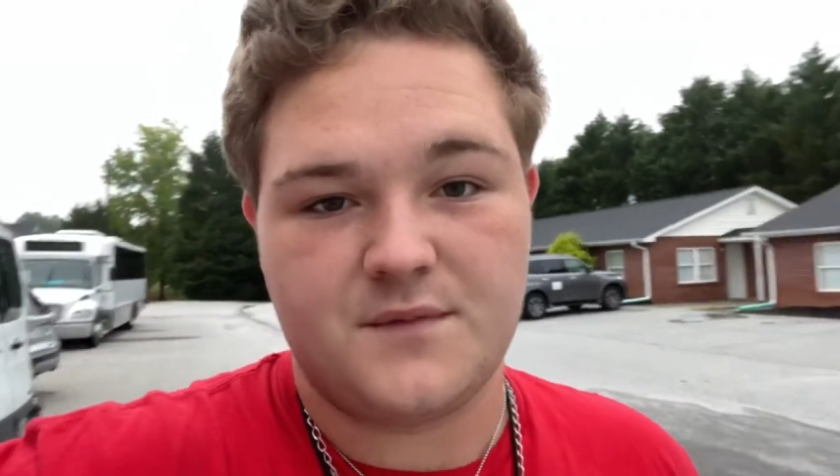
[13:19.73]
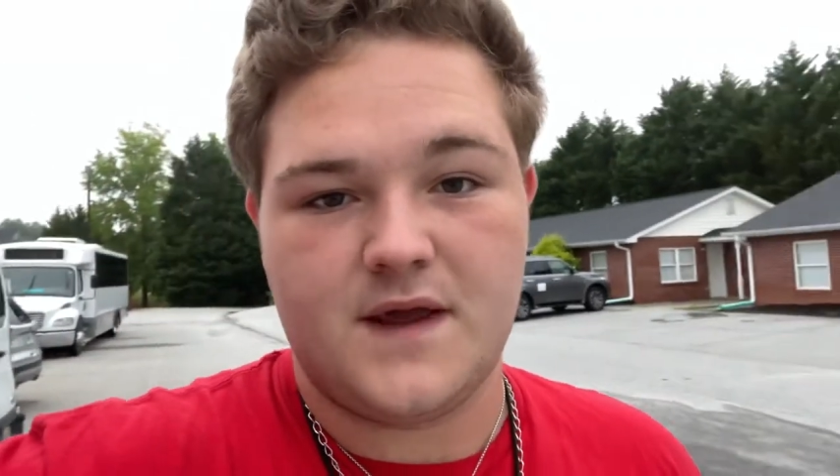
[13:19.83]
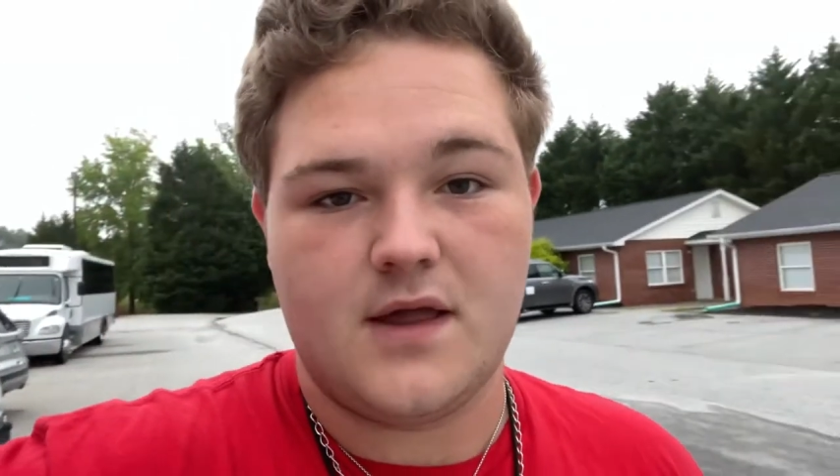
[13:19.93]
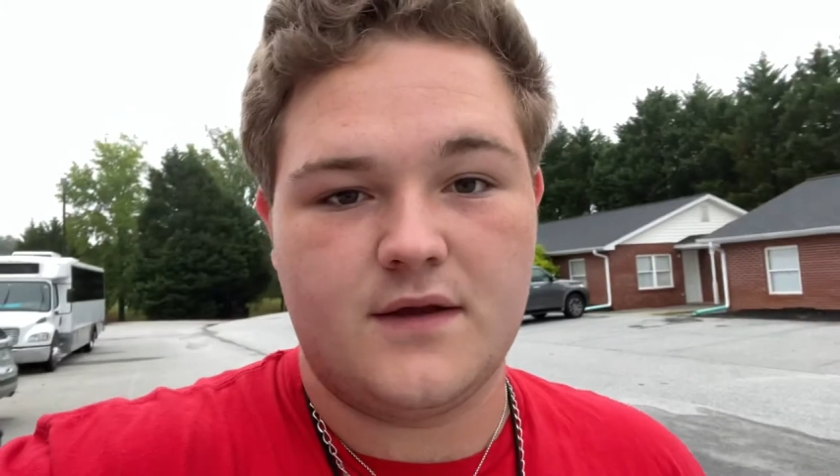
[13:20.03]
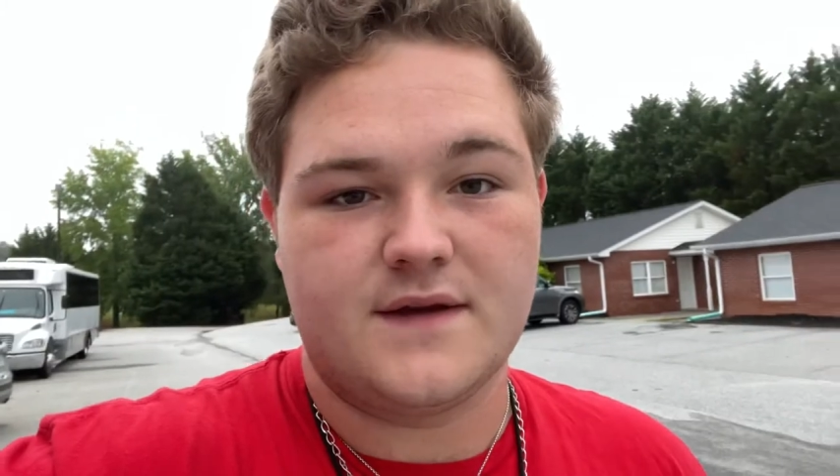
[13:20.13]

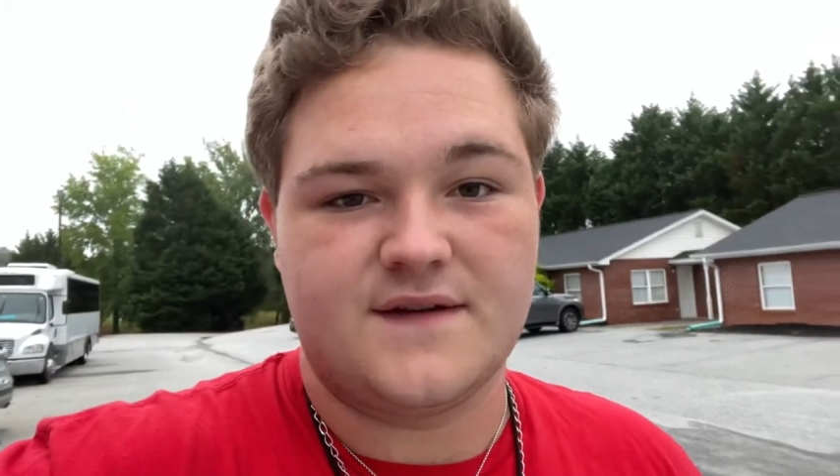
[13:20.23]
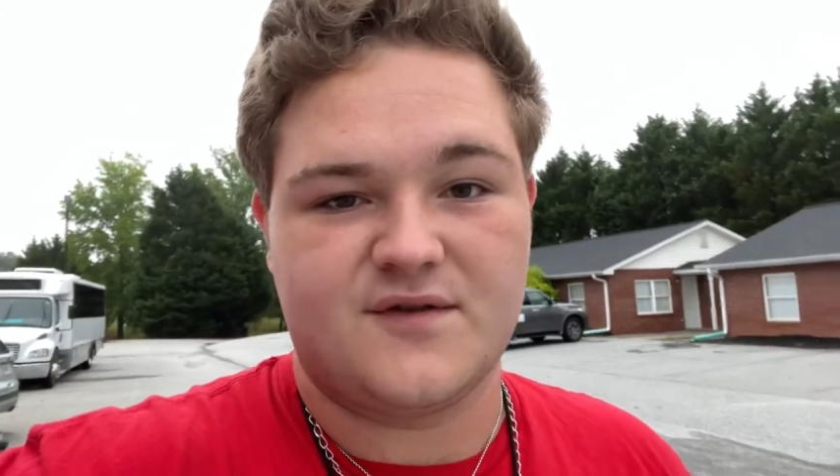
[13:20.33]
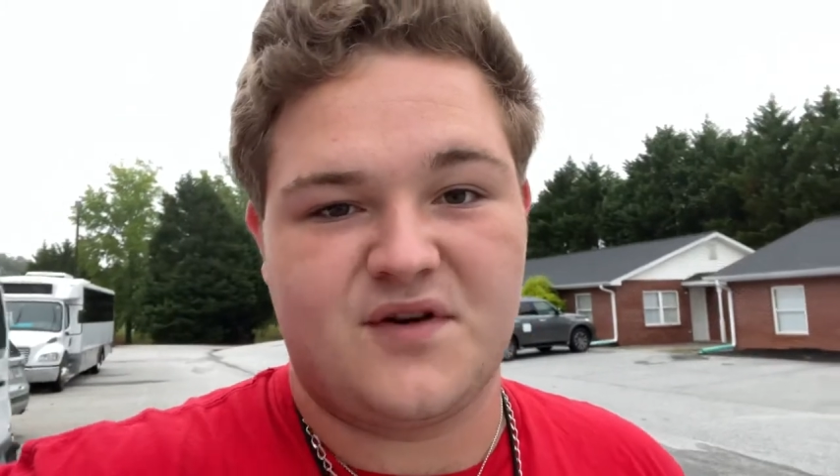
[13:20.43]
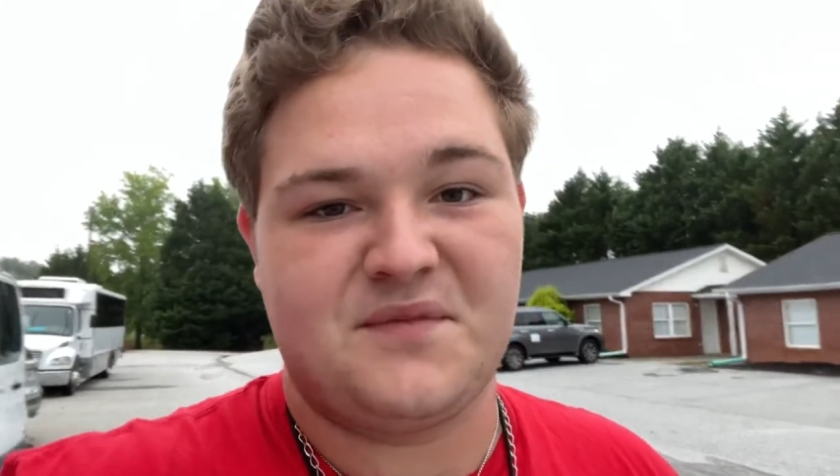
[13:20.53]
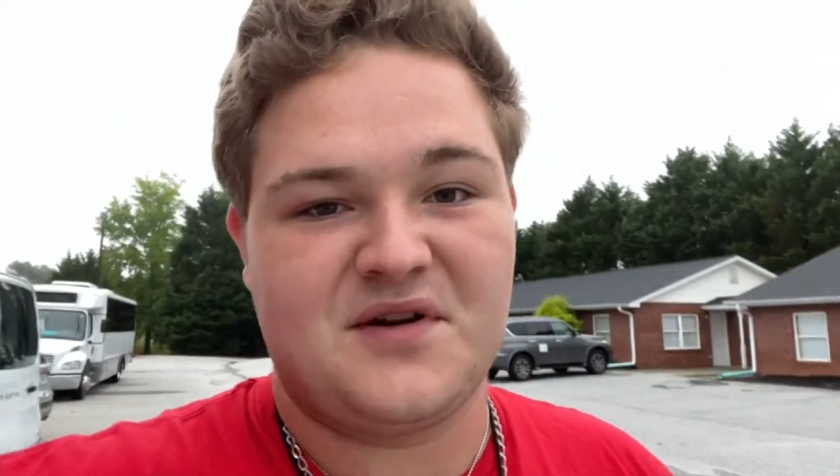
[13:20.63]
yelling and
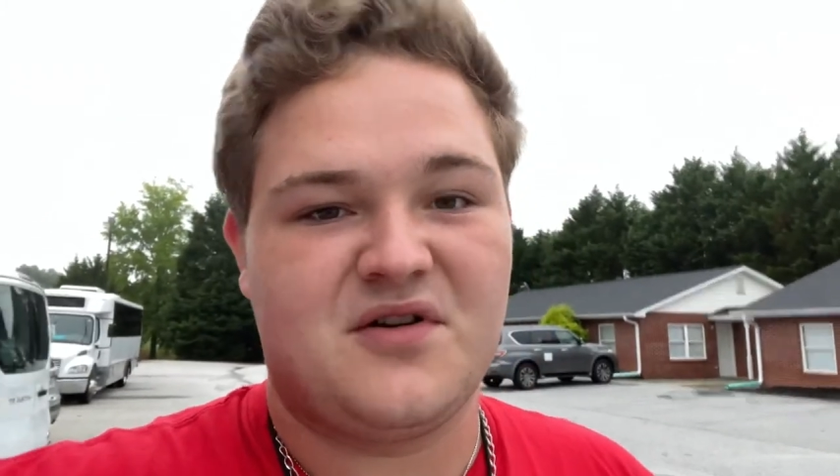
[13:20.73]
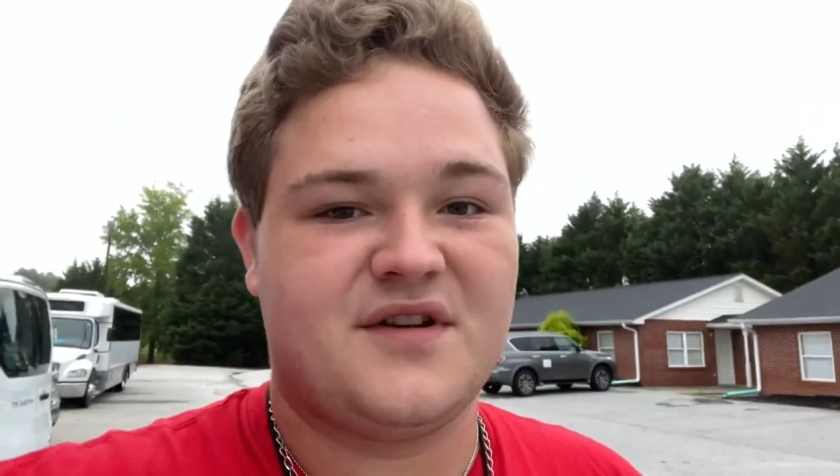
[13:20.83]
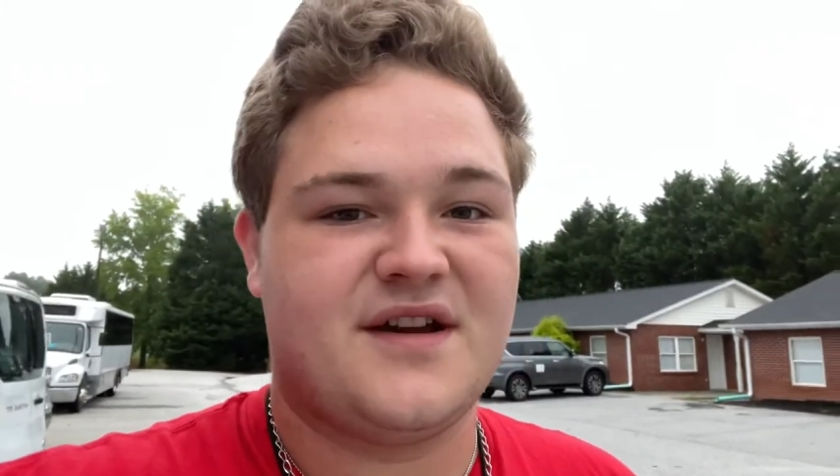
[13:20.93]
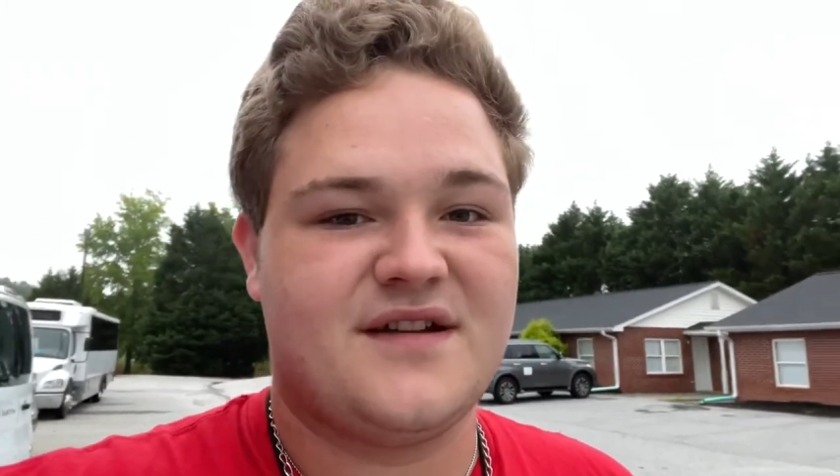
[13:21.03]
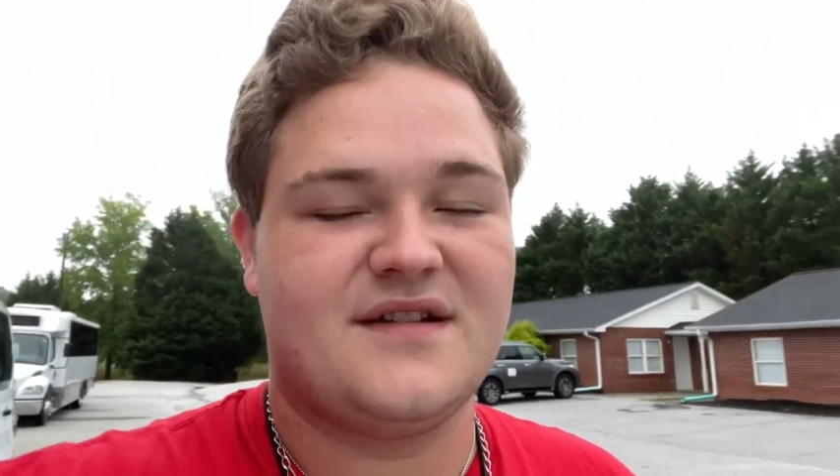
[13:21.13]
screaming all
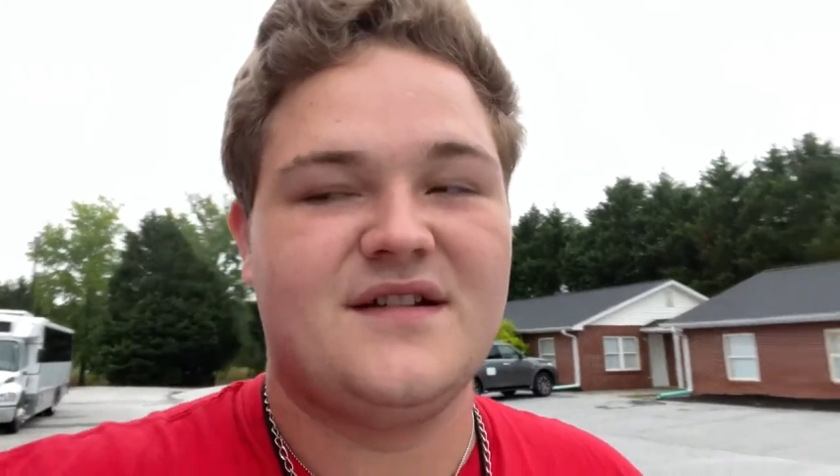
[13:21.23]
night.